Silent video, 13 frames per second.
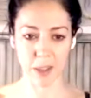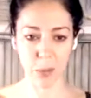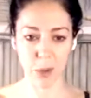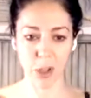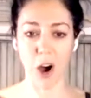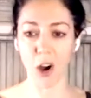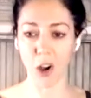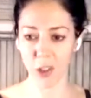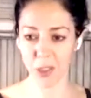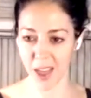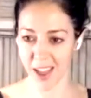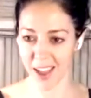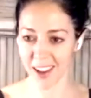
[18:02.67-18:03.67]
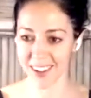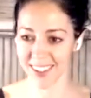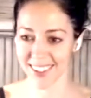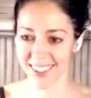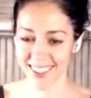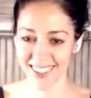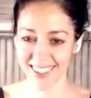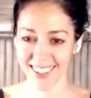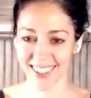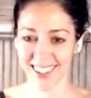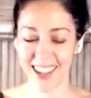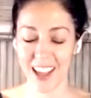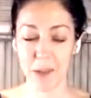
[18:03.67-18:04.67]
the block there,
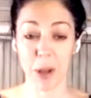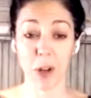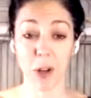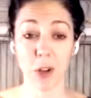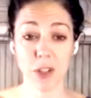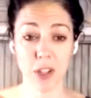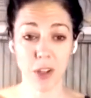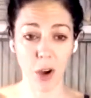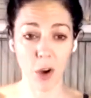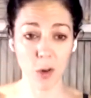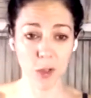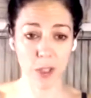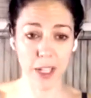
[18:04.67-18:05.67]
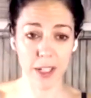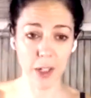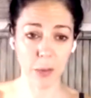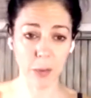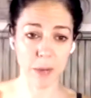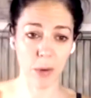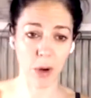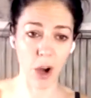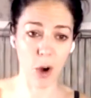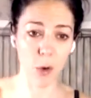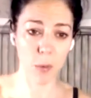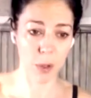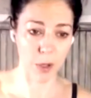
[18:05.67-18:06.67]
but also hopefully a little bit more
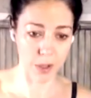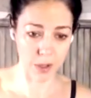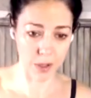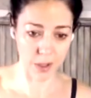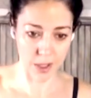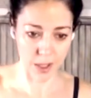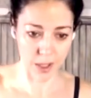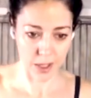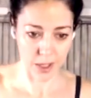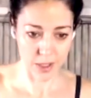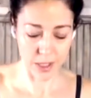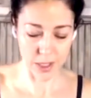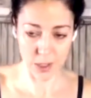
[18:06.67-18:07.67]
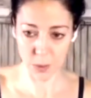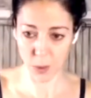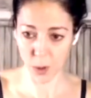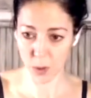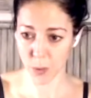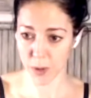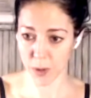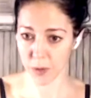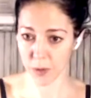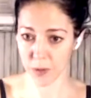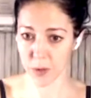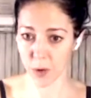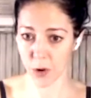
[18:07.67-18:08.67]
open since we've
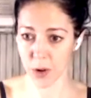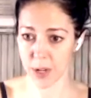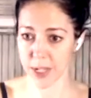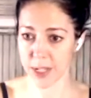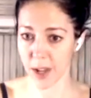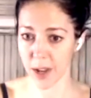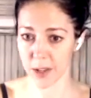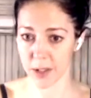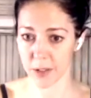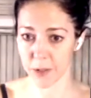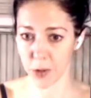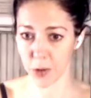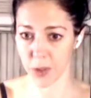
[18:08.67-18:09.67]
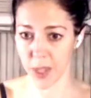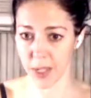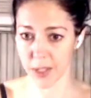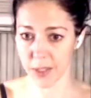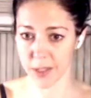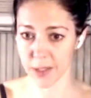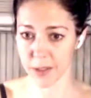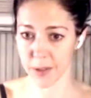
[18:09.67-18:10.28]
already done a few things.